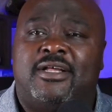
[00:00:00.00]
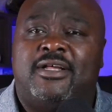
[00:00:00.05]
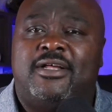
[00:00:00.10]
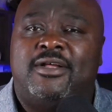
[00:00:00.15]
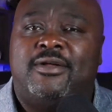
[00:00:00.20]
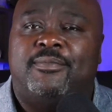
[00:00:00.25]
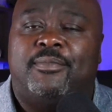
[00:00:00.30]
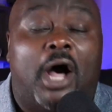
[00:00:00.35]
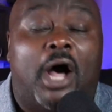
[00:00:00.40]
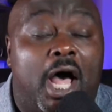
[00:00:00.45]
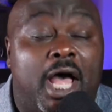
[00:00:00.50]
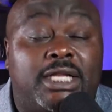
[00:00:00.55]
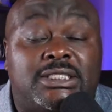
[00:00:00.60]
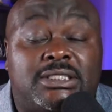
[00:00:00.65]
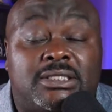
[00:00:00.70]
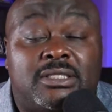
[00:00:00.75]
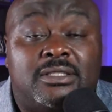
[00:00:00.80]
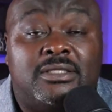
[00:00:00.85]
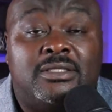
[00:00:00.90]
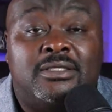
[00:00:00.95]

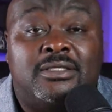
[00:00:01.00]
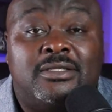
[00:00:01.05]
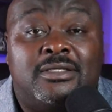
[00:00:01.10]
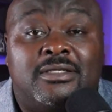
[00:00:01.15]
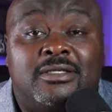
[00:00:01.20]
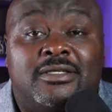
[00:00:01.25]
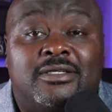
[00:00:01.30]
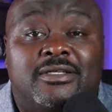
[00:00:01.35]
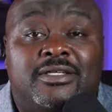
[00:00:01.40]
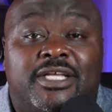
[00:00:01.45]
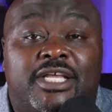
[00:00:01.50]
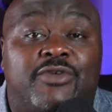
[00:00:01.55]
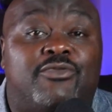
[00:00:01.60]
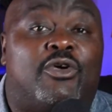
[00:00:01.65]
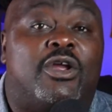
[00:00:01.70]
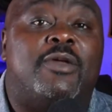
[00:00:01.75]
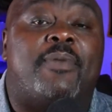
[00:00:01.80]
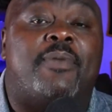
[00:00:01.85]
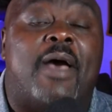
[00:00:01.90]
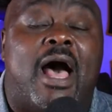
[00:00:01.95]
But he
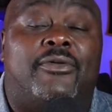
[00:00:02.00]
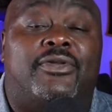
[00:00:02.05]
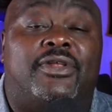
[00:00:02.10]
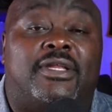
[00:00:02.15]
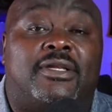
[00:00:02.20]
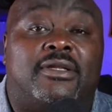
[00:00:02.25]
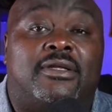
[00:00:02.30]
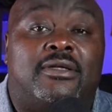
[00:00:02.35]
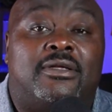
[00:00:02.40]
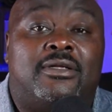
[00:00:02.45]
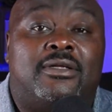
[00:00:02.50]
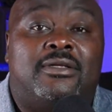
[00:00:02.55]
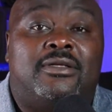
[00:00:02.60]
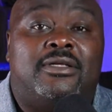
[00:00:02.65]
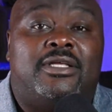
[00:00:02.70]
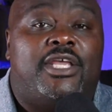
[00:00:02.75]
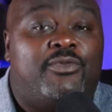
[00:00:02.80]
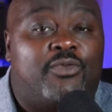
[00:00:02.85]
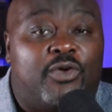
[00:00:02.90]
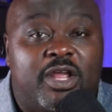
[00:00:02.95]
rebounded.
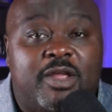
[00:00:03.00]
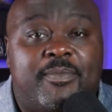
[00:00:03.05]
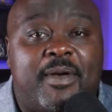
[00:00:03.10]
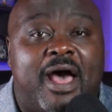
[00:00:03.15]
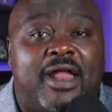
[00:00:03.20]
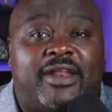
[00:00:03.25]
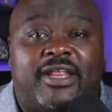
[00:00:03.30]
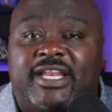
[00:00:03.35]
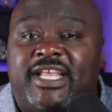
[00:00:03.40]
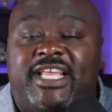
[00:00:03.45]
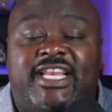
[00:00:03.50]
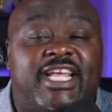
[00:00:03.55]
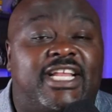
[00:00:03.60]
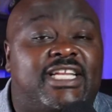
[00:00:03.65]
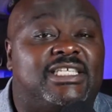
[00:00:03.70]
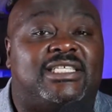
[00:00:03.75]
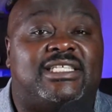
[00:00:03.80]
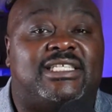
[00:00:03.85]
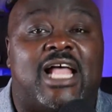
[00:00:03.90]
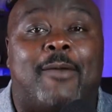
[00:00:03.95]
He didn't
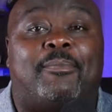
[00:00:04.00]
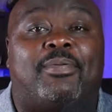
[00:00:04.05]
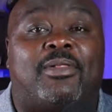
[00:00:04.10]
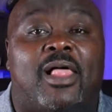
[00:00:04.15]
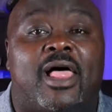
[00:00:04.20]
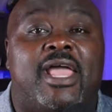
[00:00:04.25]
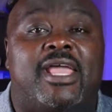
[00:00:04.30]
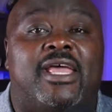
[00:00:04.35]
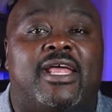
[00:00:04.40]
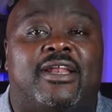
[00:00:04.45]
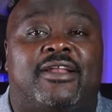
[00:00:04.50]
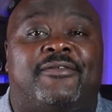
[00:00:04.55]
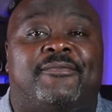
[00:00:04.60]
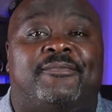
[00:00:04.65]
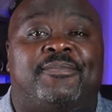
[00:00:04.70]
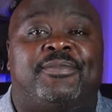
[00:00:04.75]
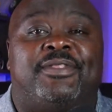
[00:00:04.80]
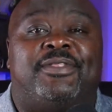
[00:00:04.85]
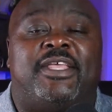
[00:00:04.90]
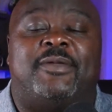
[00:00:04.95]
stop playing.
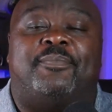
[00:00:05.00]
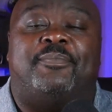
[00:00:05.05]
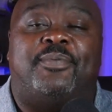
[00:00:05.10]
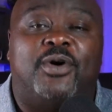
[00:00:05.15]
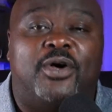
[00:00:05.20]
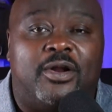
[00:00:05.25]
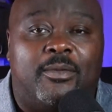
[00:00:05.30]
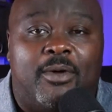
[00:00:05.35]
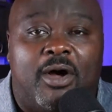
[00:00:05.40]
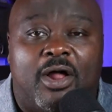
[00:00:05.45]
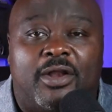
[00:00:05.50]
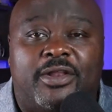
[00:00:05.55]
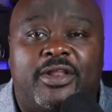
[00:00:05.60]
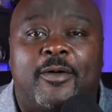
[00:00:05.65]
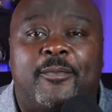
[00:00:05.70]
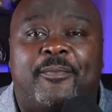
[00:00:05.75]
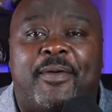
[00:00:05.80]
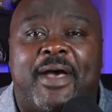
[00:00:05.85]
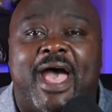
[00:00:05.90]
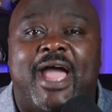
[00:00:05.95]
He put them on their
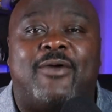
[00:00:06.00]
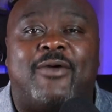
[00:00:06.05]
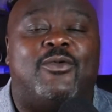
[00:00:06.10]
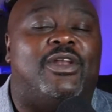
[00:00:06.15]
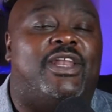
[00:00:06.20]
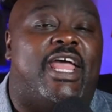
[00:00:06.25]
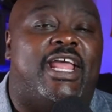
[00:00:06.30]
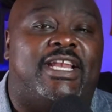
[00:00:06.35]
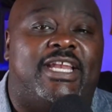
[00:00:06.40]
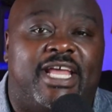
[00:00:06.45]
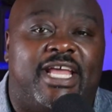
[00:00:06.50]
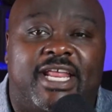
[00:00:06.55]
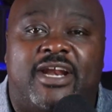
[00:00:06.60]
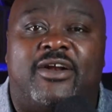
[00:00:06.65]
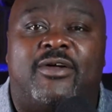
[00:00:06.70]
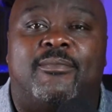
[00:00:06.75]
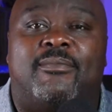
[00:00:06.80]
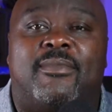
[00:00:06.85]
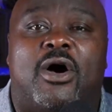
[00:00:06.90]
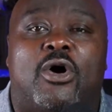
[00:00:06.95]
back when they needed
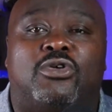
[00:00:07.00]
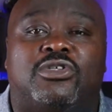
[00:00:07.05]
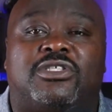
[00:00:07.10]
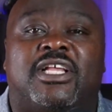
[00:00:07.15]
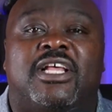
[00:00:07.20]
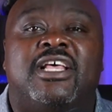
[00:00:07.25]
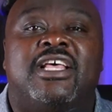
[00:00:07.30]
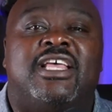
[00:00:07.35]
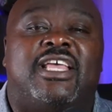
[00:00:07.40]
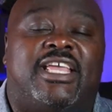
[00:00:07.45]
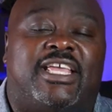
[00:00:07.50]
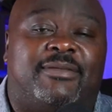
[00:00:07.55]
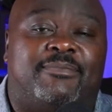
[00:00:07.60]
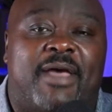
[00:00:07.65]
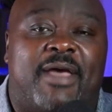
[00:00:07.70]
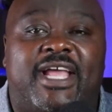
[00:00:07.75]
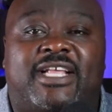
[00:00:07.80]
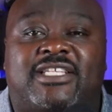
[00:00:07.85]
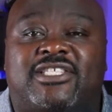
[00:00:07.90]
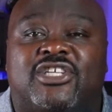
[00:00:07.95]
him most. He
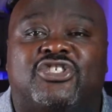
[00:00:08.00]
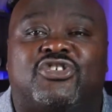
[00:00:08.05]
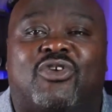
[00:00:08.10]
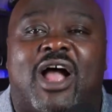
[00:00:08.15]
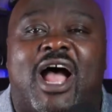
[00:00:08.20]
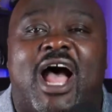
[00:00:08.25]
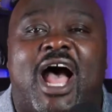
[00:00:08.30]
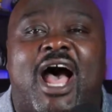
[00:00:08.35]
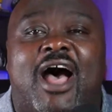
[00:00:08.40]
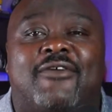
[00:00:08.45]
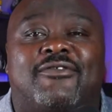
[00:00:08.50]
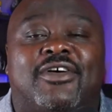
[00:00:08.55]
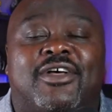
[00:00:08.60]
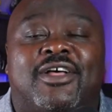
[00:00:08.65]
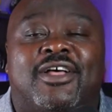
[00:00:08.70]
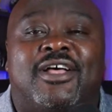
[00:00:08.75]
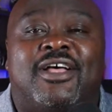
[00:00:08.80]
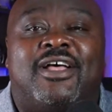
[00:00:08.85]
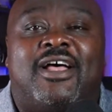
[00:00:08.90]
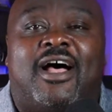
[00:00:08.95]
makes a drive,
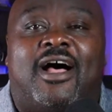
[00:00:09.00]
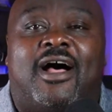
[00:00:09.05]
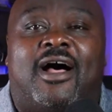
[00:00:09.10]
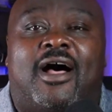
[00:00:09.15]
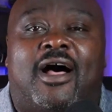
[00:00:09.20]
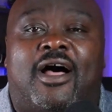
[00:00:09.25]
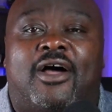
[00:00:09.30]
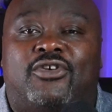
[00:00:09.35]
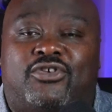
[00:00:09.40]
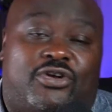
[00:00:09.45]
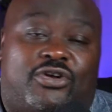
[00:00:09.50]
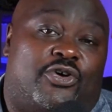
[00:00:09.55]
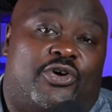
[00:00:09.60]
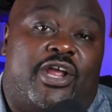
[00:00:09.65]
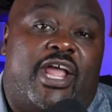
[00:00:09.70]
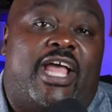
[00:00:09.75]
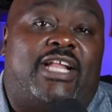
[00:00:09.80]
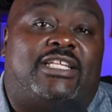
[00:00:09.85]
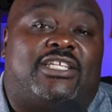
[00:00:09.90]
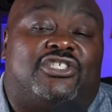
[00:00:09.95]

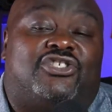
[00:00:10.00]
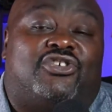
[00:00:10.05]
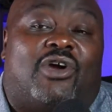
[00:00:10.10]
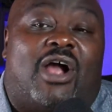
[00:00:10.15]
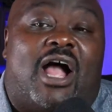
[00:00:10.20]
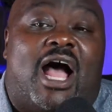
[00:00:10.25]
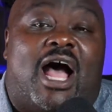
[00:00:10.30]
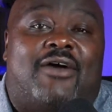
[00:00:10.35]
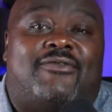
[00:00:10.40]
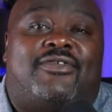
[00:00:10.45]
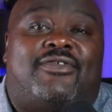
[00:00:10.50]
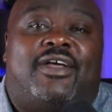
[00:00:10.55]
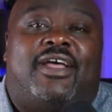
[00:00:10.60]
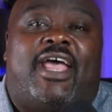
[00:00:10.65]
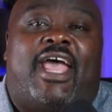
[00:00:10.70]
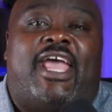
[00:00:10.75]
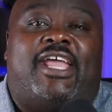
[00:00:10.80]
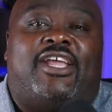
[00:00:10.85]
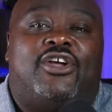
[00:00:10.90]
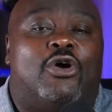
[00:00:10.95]
creates a drive,
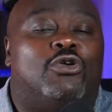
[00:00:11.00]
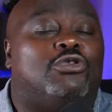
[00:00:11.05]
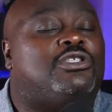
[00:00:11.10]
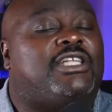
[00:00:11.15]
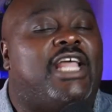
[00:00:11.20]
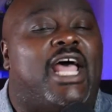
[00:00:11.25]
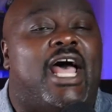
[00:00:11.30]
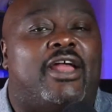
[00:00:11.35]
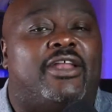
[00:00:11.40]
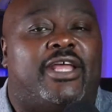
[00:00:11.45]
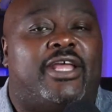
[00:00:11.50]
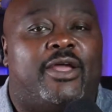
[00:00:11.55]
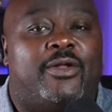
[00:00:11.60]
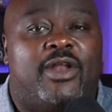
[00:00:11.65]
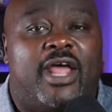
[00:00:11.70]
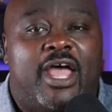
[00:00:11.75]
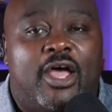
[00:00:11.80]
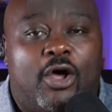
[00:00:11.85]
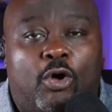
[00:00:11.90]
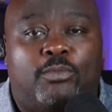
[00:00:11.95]
and goes down and
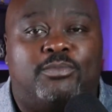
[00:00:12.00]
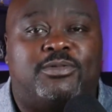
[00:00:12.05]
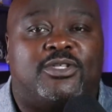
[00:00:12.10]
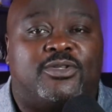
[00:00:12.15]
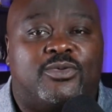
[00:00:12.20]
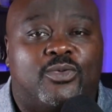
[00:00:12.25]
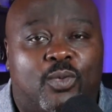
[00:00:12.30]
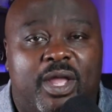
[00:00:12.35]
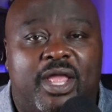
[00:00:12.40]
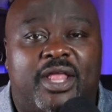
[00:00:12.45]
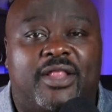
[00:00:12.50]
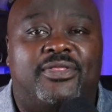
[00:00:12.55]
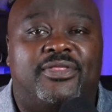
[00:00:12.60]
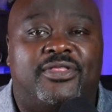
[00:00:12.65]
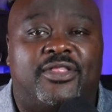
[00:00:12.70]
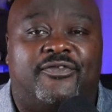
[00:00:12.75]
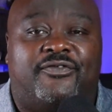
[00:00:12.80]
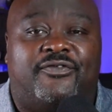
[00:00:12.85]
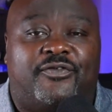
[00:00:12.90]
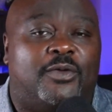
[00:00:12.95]
helps win
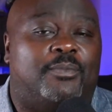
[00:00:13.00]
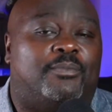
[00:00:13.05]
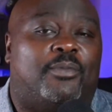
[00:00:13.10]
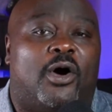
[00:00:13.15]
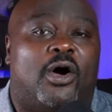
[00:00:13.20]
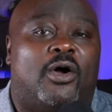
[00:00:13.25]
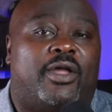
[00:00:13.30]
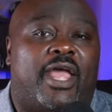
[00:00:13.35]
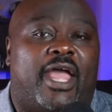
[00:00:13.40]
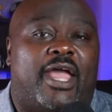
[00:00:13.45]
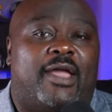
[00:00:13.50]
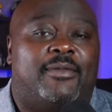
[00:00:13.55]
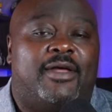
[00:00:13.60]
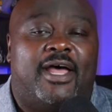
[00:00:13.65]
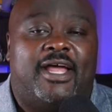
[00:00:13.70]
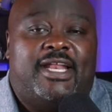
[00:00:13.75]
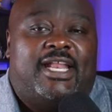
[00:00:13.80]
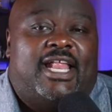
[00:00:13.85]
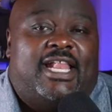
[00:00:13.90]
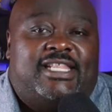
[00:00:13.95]
the football game.
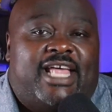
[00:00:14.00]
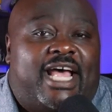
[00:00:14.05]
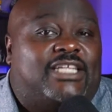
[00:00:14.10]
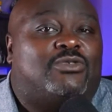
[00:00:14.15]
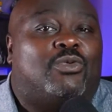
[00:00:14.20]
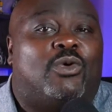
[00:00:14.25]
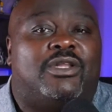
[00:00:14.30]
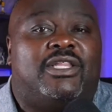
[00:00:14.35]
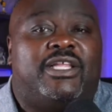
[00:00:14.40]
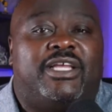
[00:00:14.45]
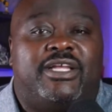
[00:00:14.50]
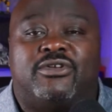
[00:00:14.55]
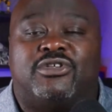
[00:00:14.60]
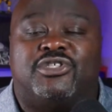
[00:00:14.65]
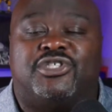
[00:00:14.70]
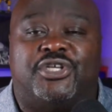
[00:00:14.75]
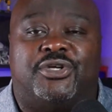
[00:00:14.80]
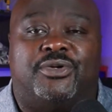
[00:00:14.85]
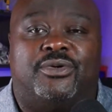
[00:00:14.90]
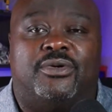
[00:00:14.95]
That's what leaders do.